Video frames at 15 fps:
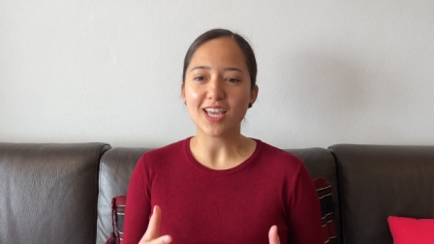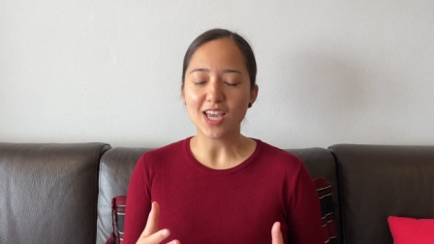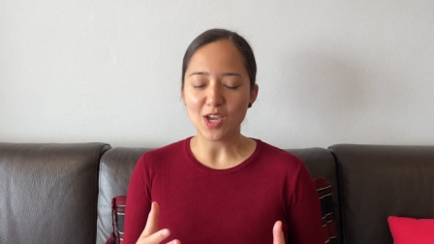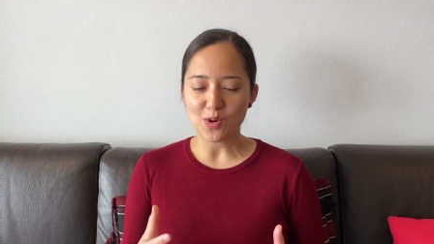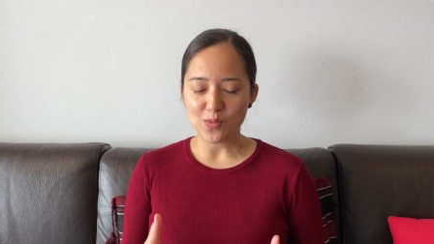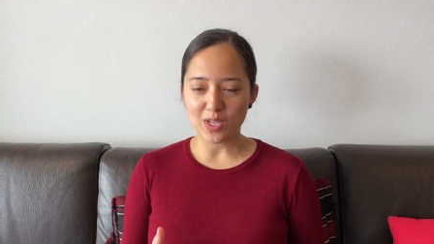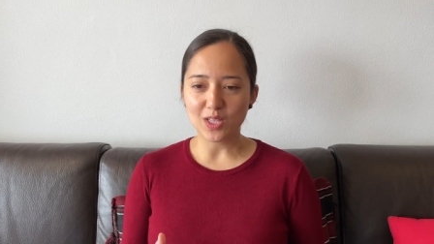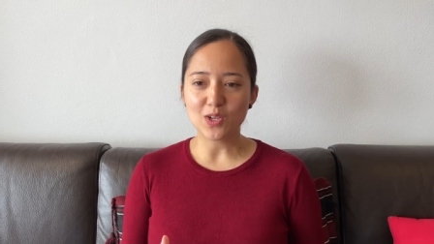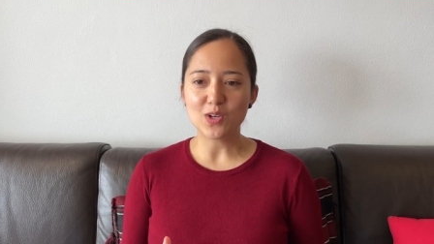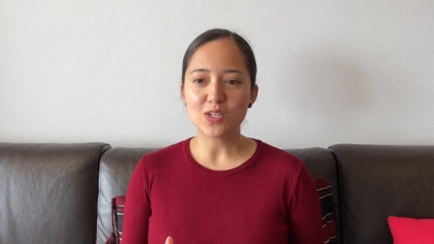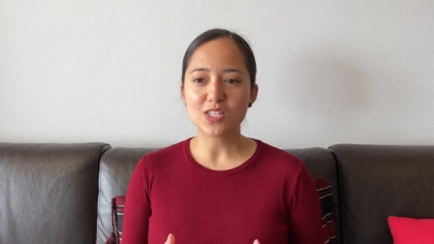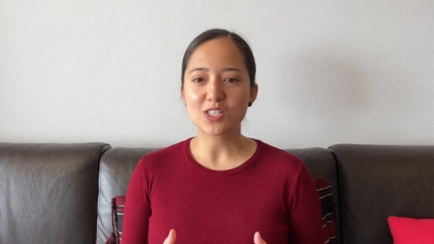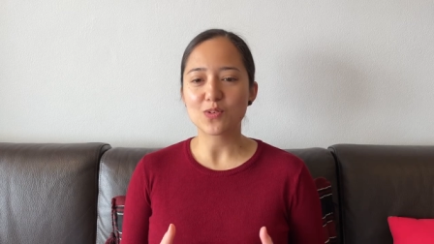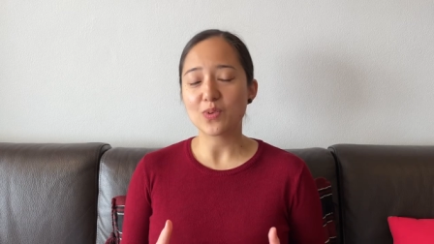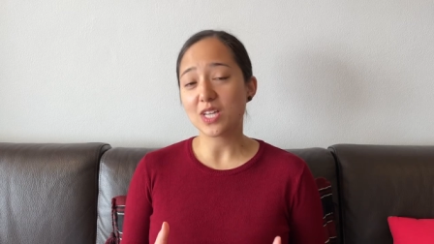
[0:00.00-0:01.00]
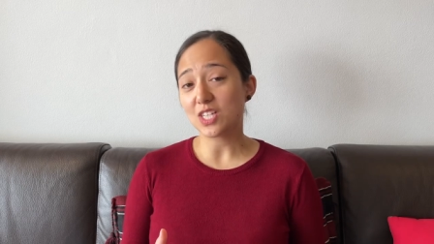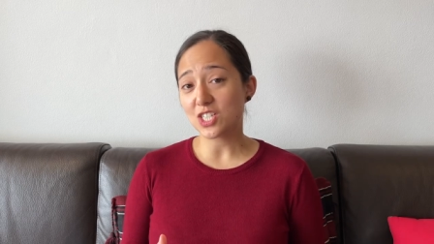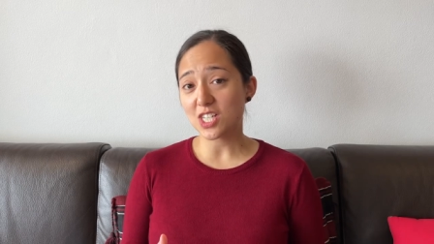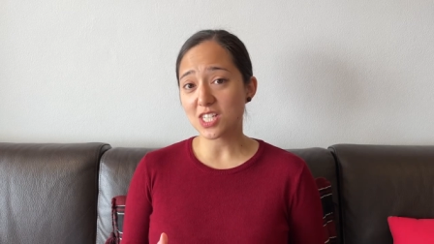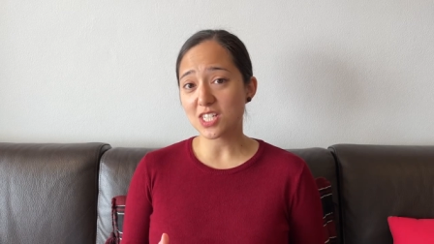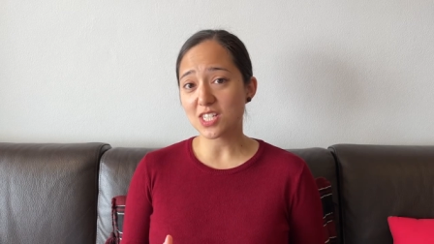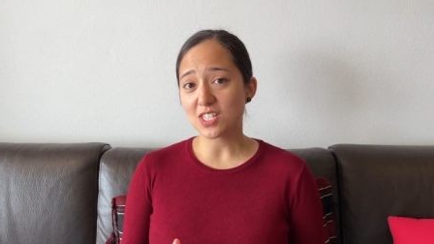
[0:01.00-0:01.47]
We learned that we can just
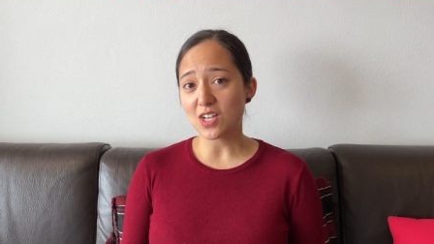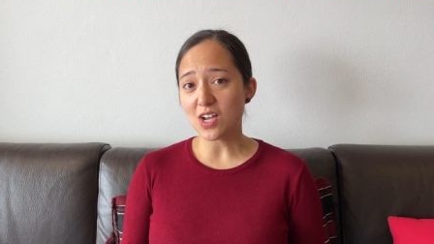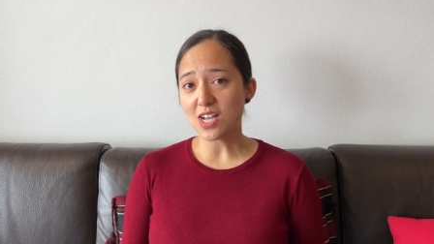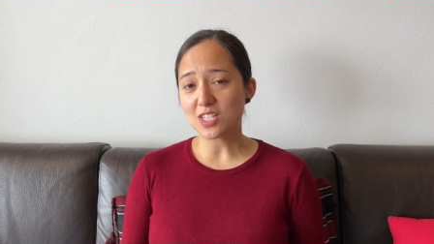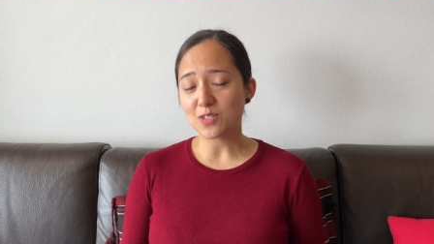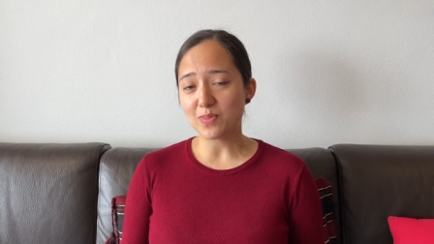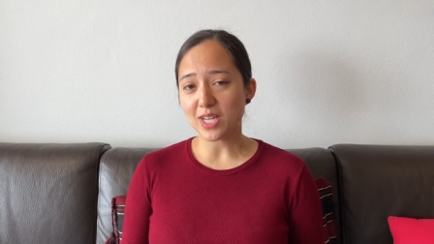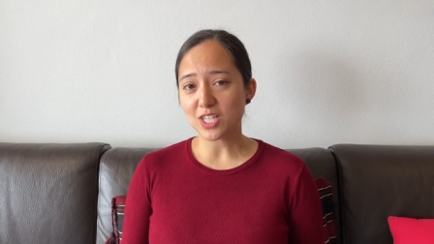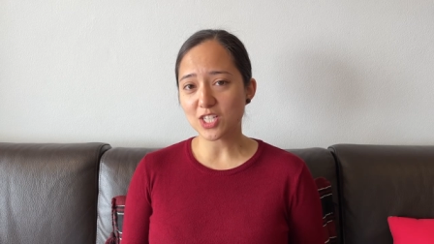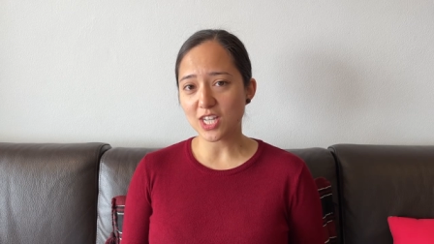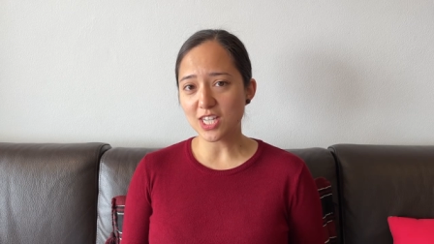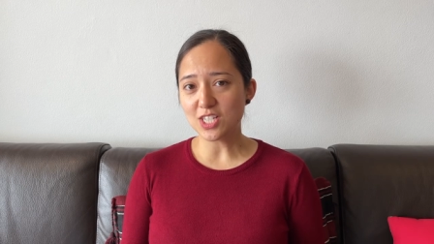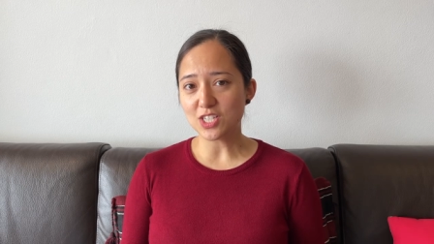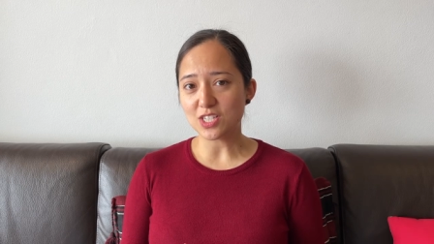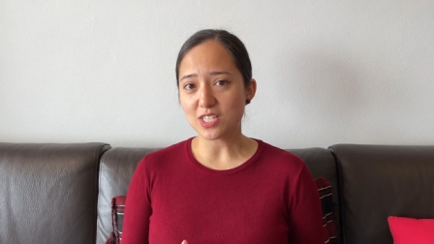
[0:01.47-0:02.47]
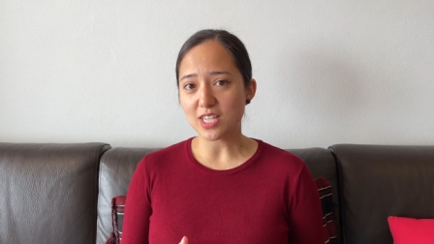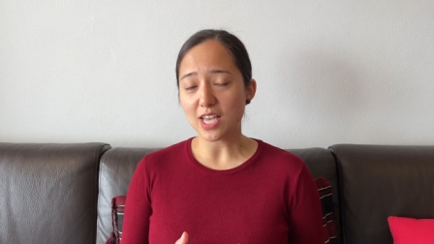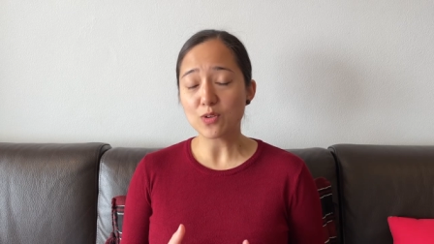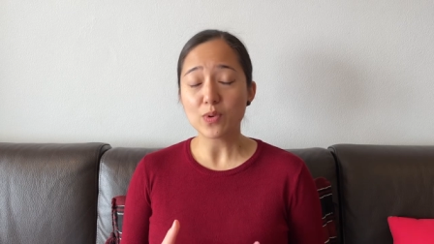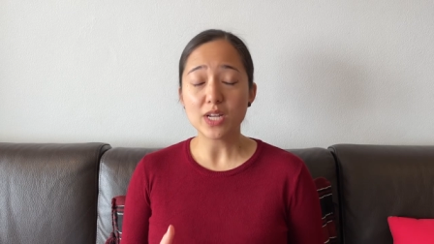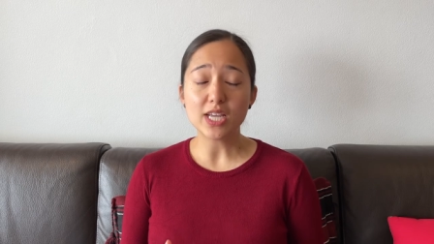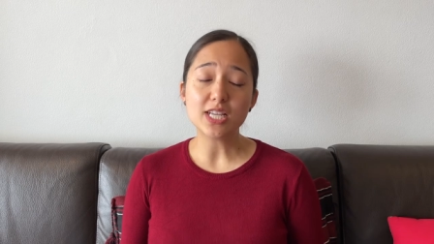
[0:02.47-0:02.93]
decide to make changes, and we
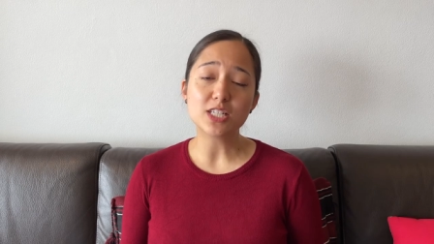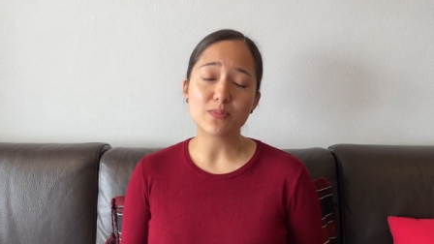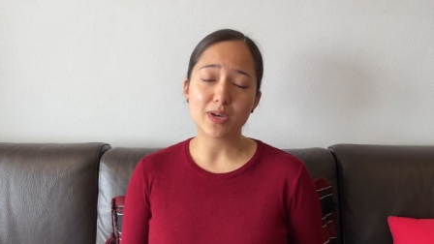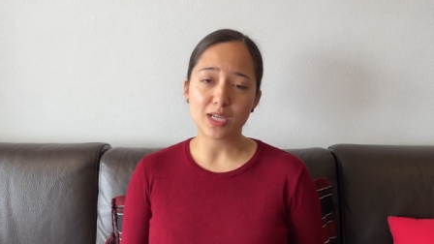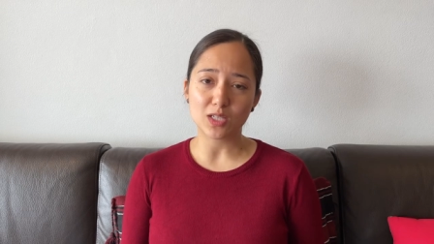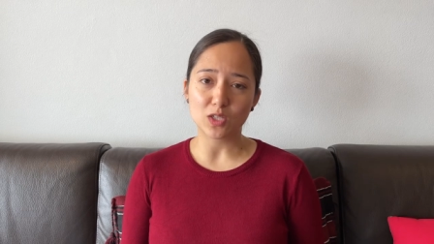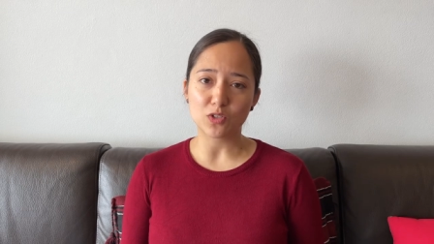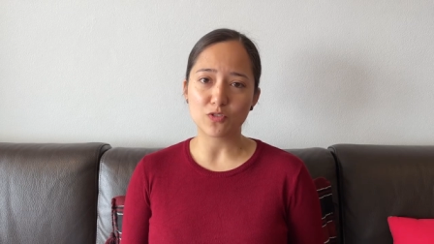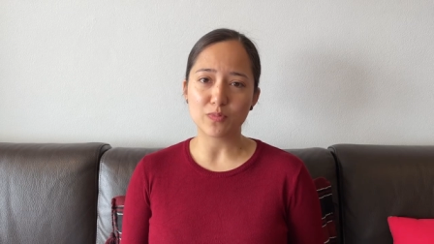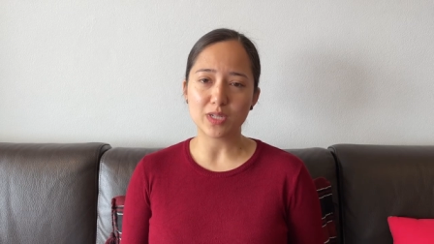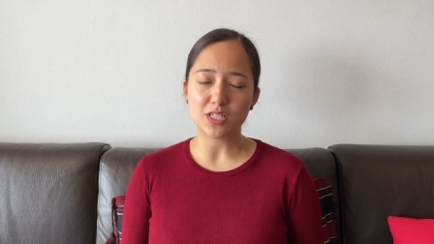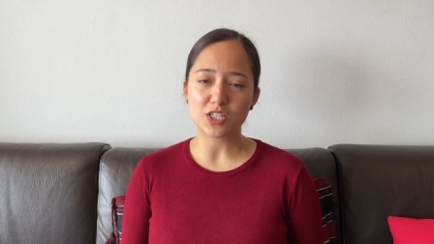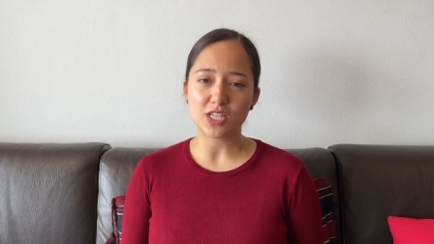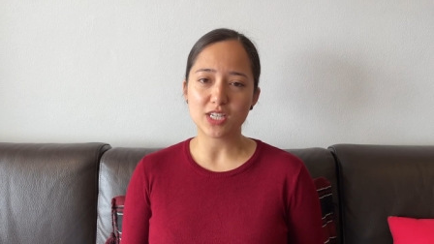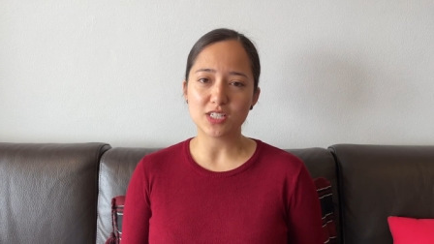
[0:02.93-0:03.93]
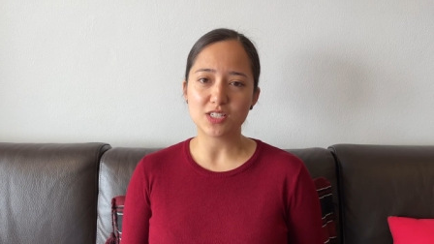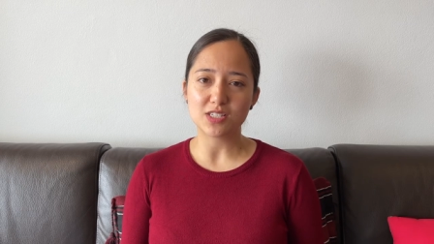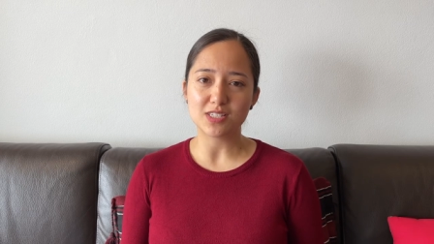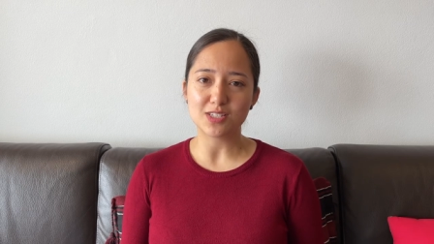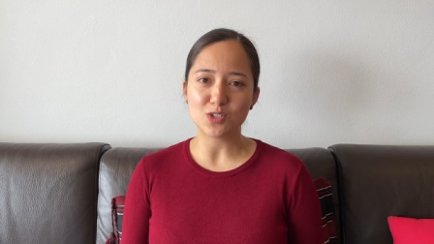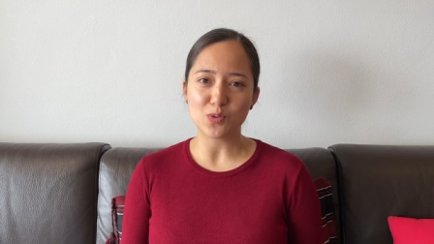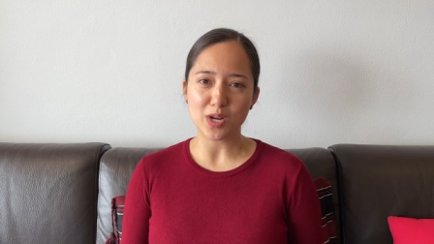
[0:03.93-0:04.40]
need to make a lot of big changes in
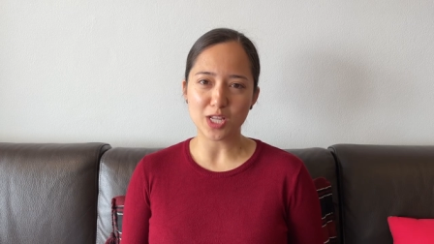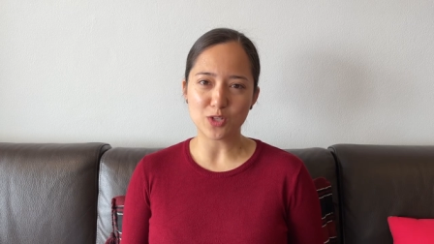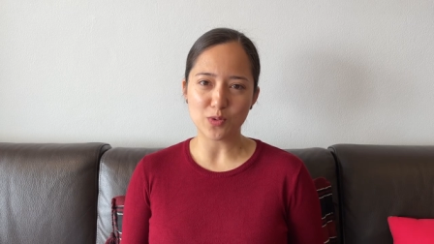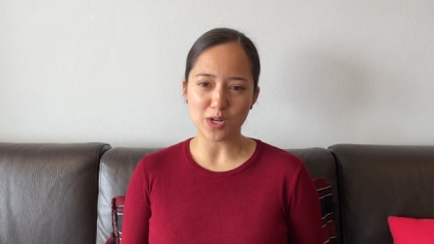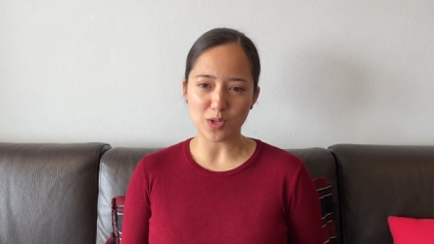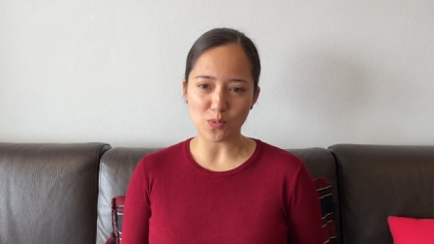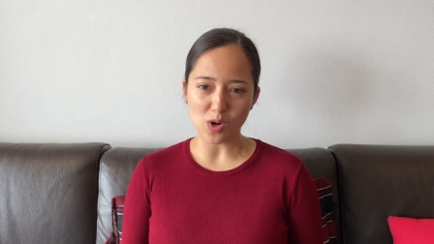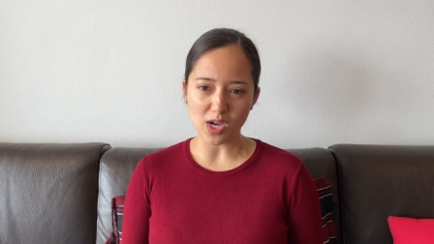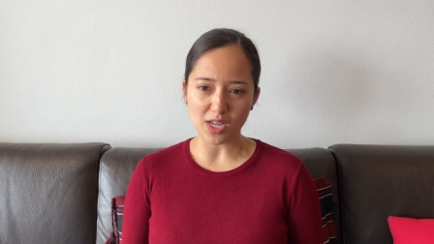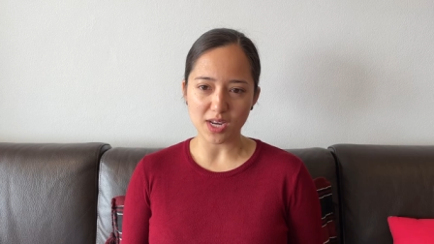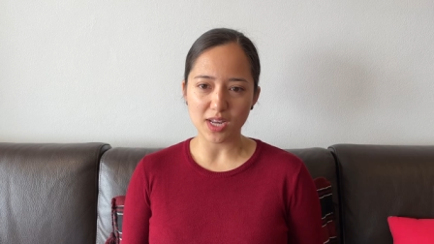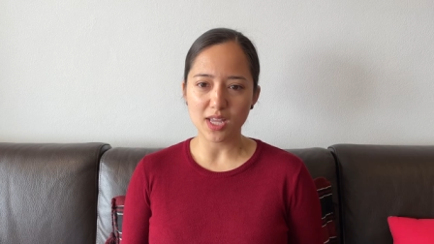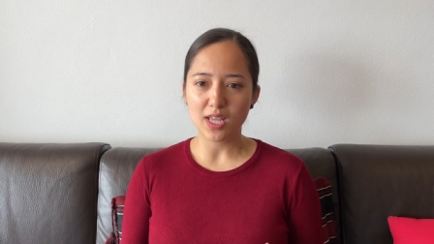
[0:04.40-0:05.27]
2021